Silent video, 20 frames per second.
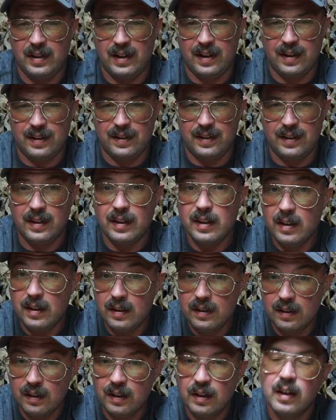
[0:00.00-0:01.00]
Like the
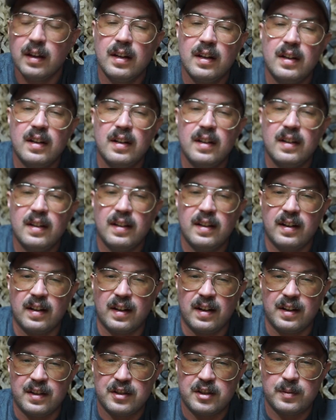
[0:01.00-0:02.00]
eel
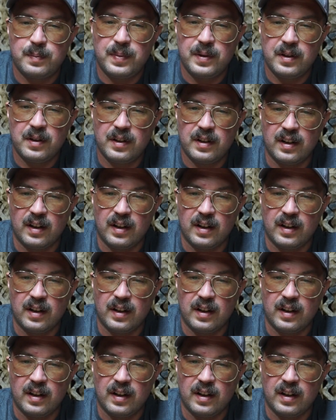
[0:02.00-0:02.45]
spear